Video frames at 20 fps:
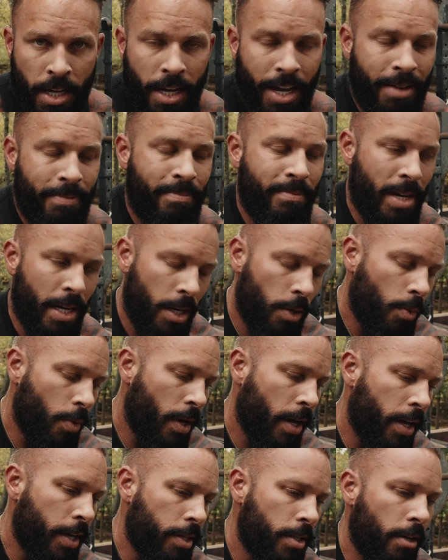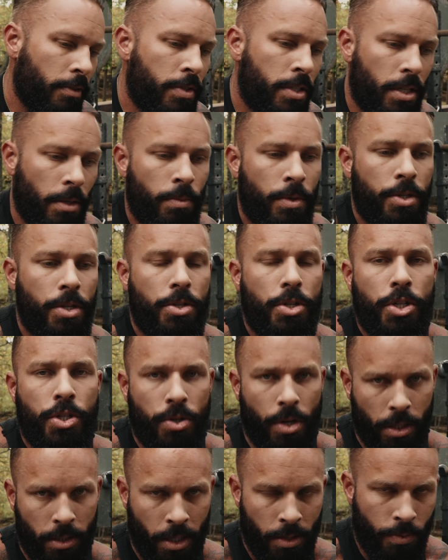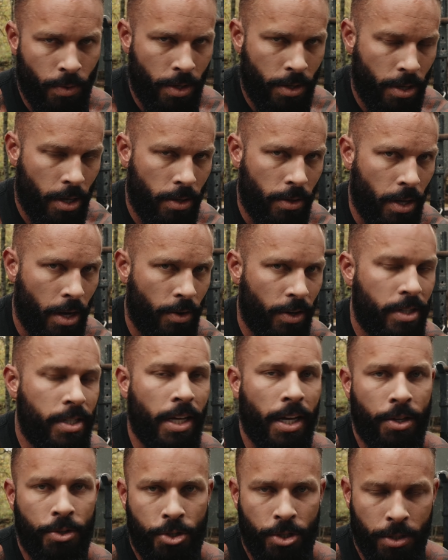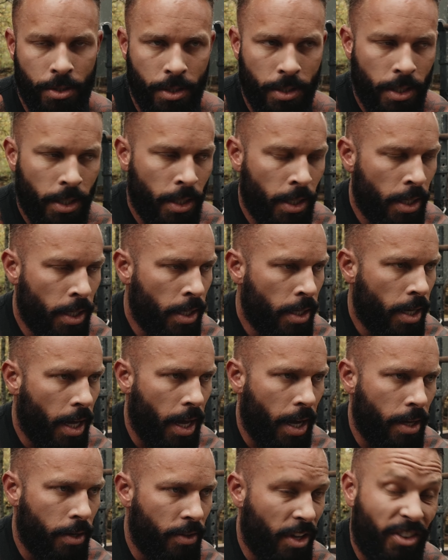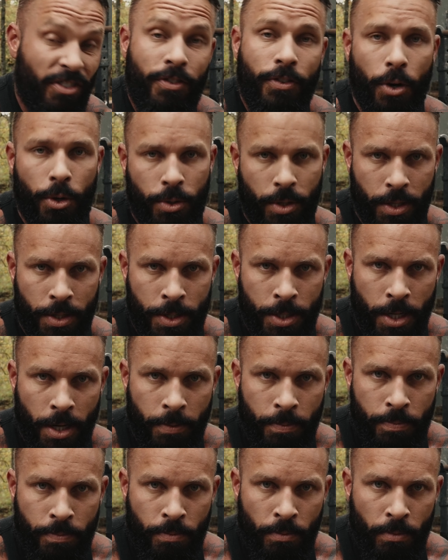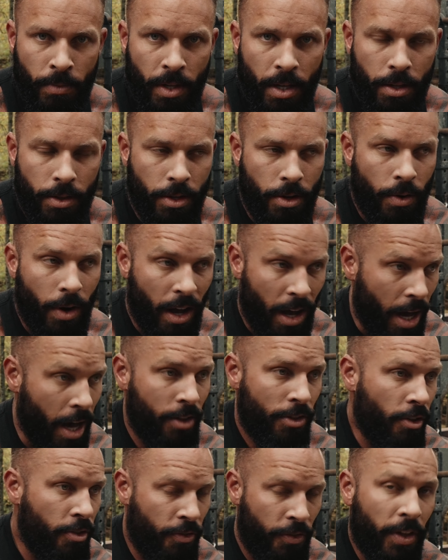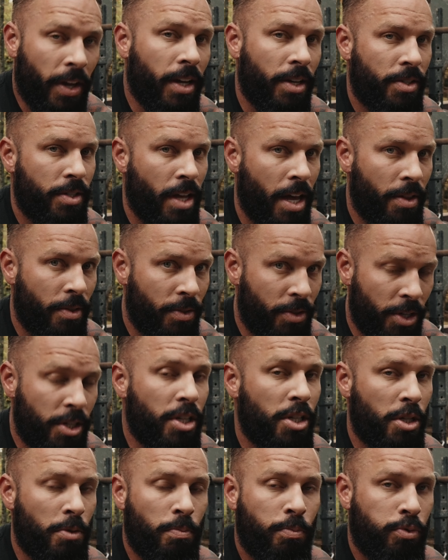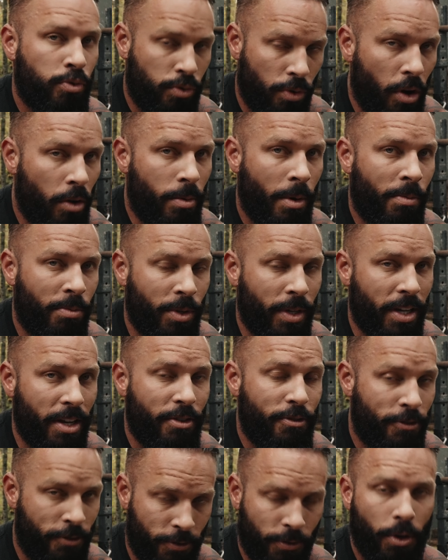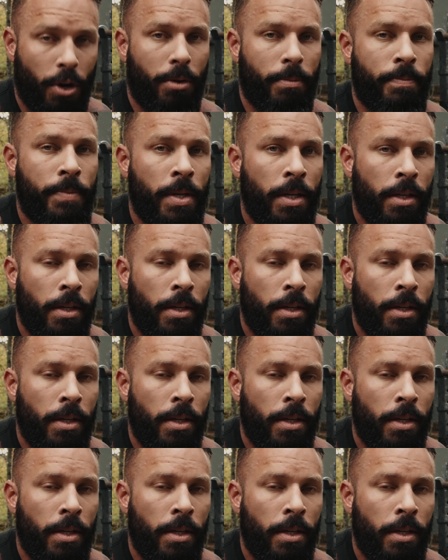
In many ways, if someone's struggling with their attention and their focus, there are other things that this is probably from.